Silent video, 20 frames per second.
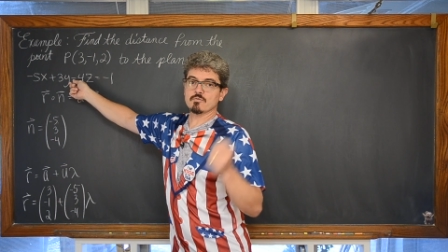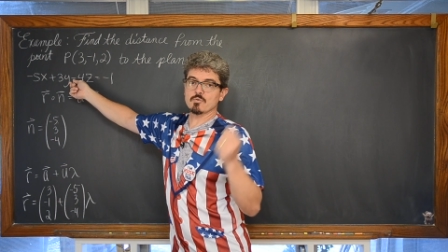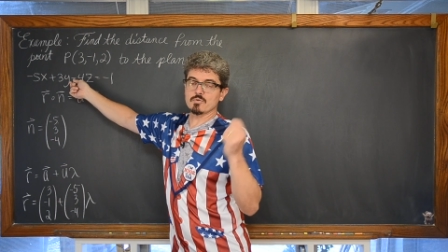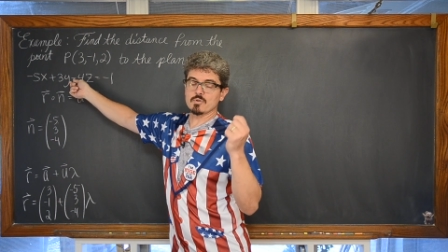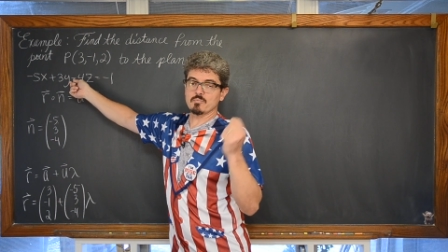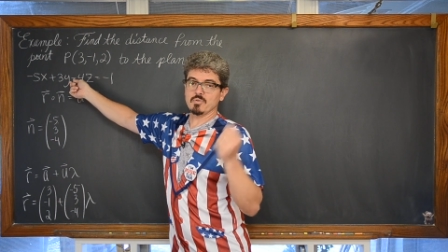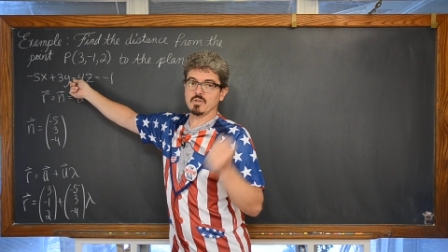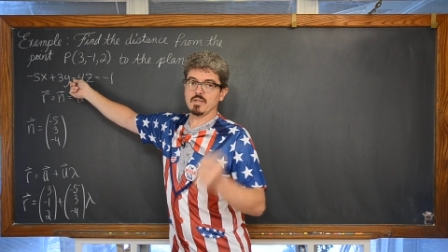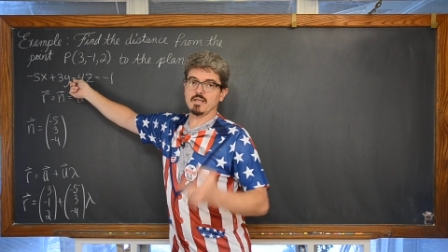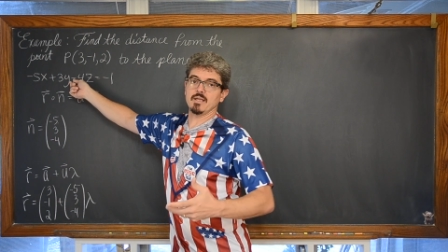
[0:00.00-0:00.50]
for the
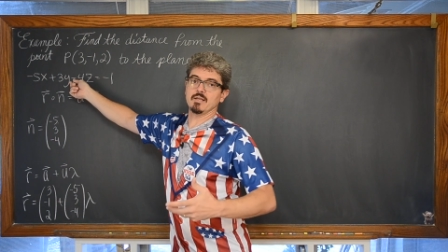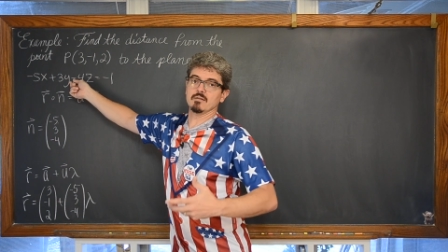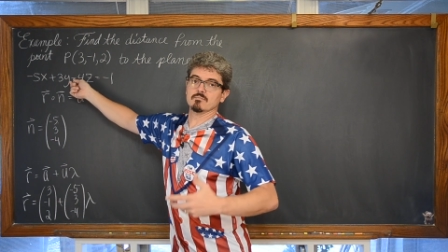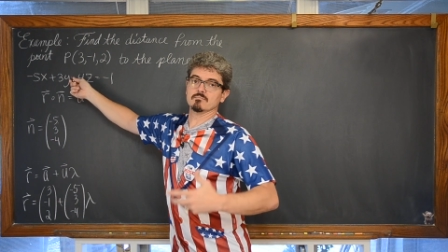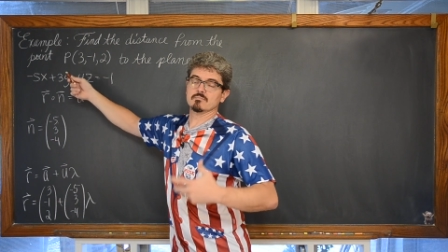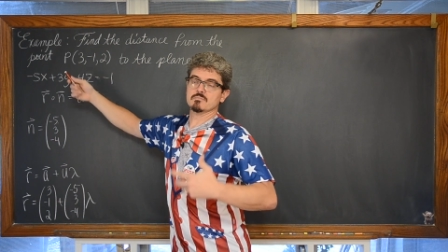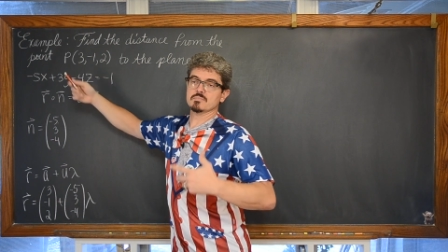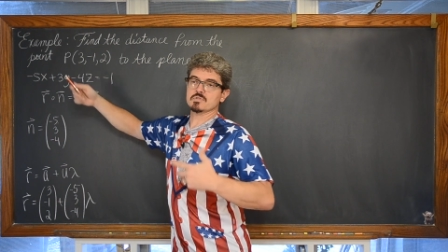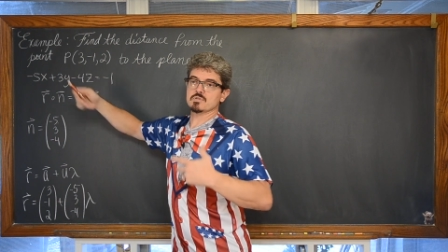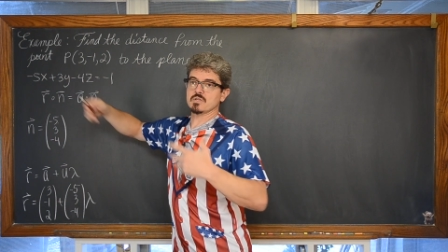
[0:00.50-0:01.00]
plane.
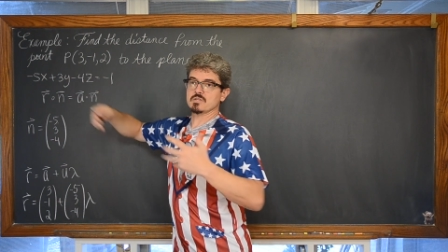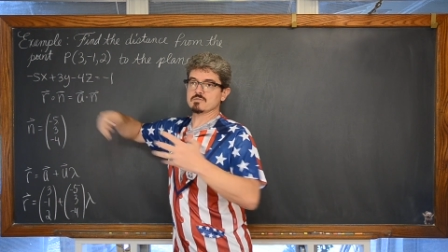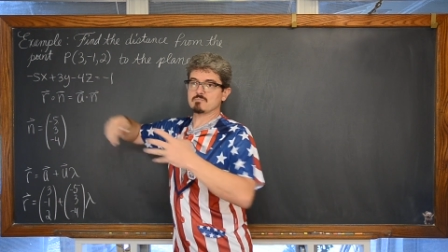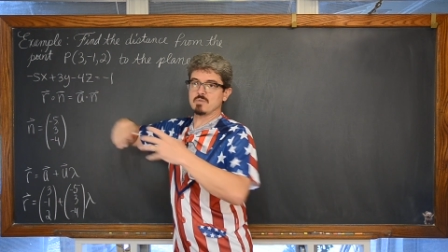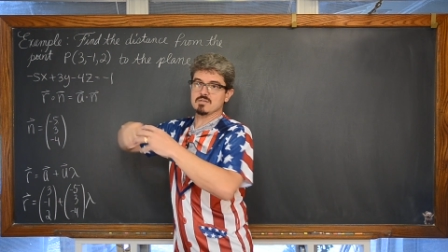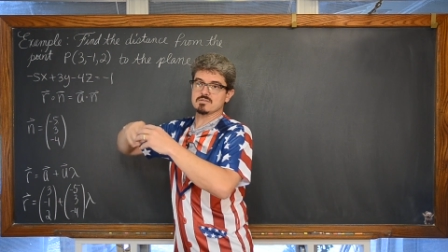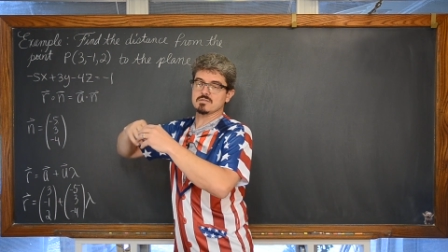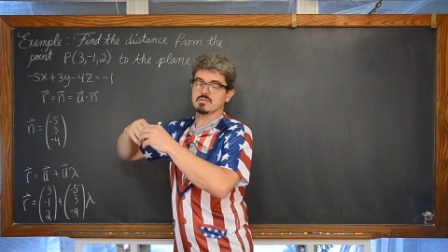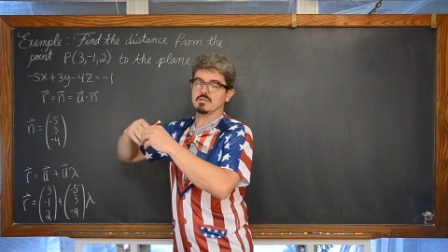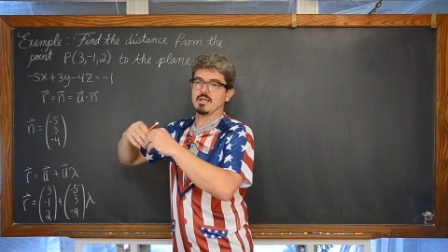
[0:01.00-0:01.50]
So that's
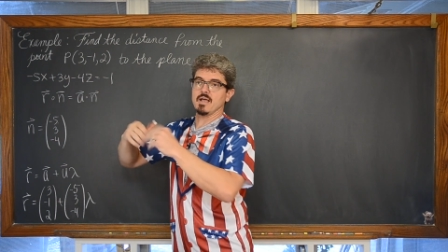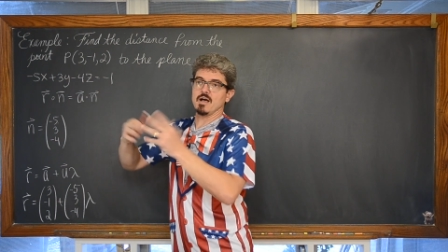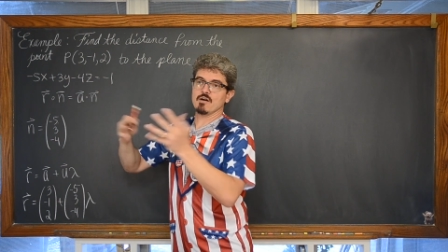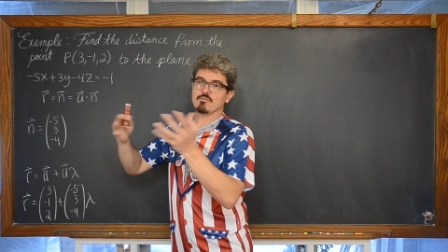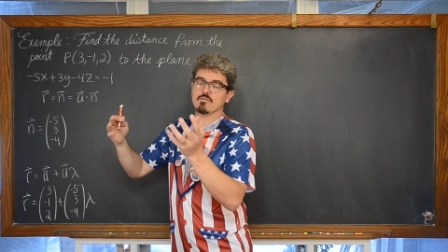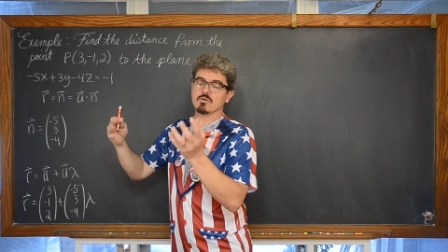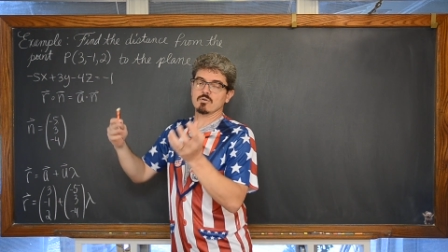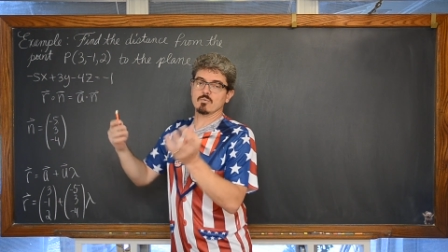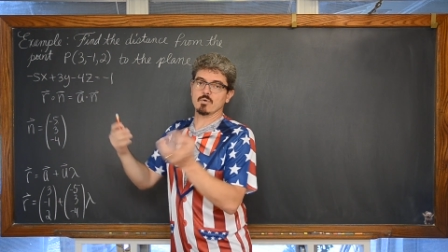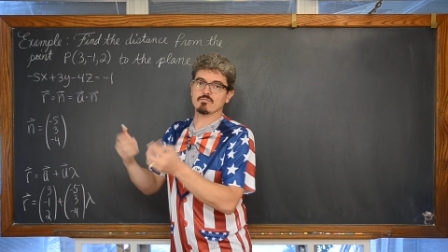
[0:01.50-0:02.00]
basically how
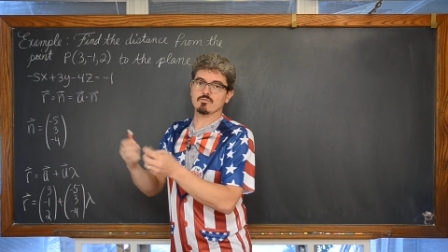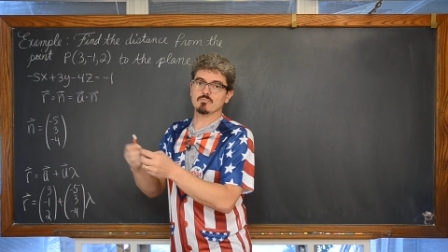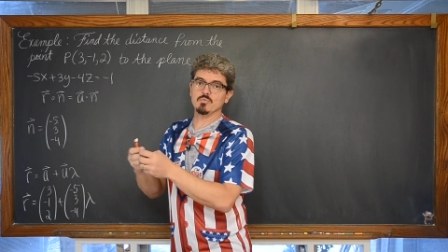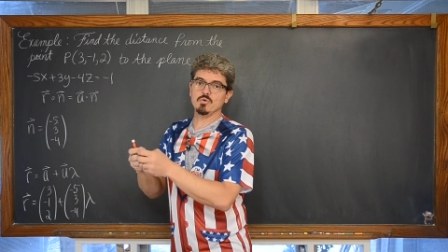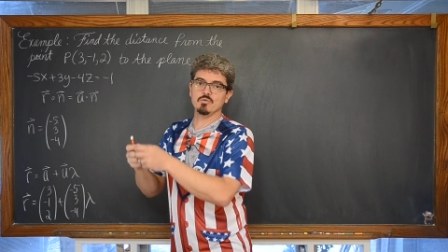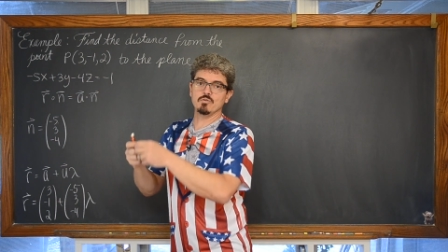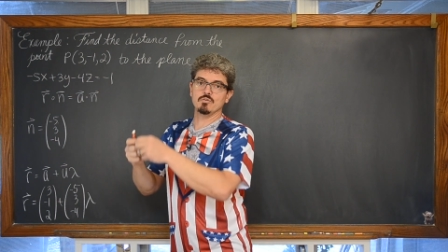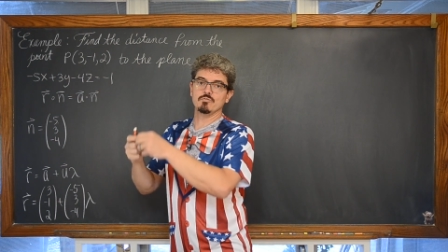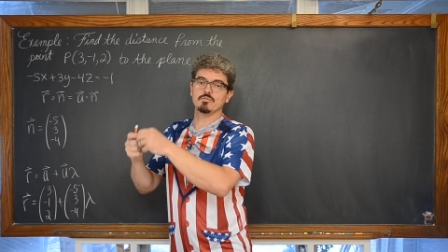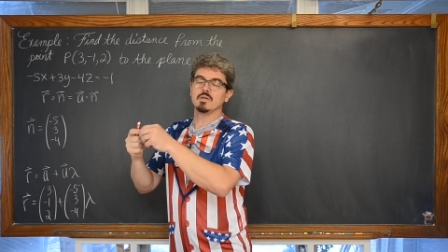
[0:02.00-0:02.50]
far do we have to
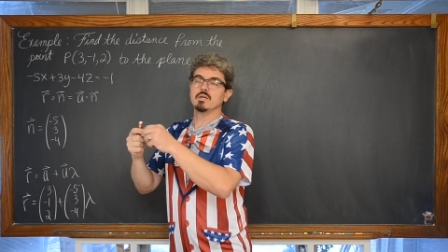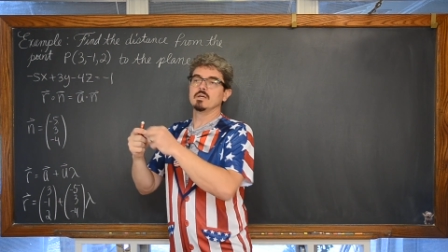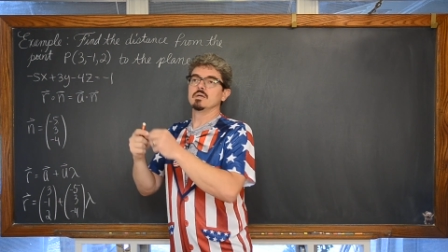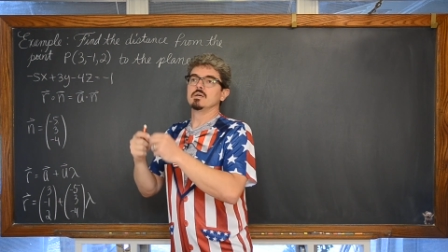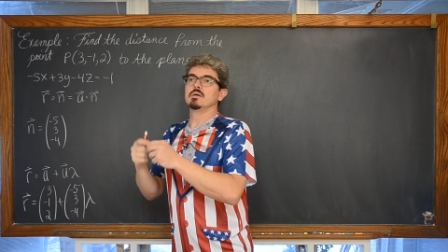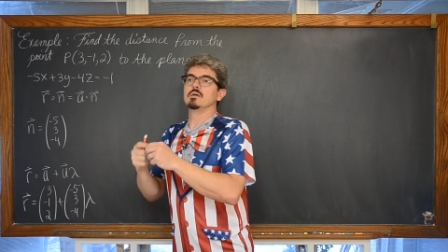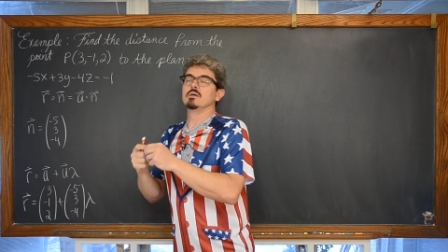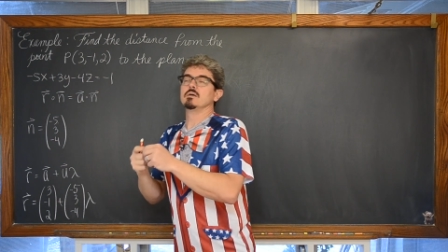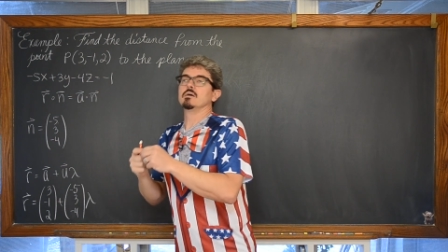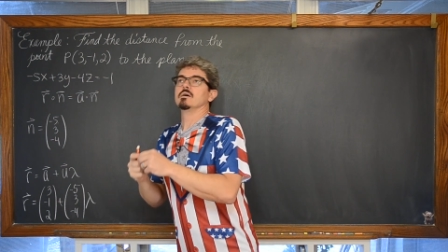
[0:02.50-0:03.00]
move.
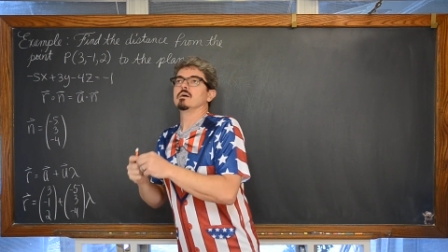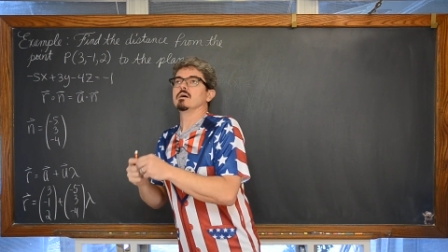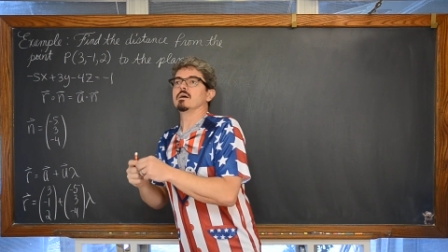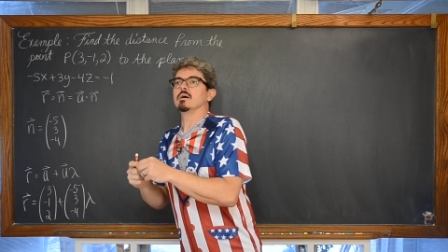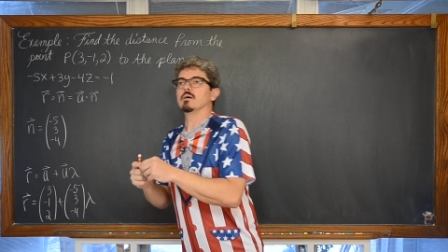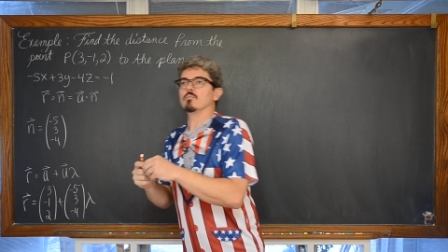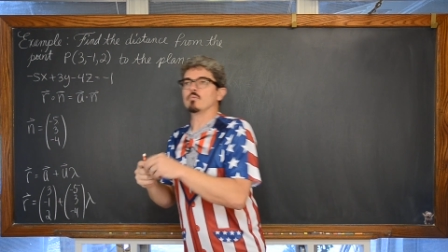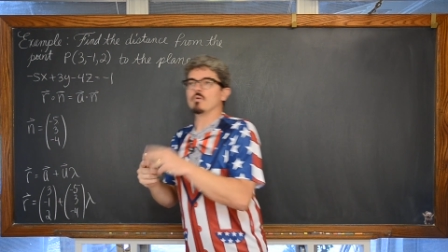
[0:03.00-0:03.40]
Uh,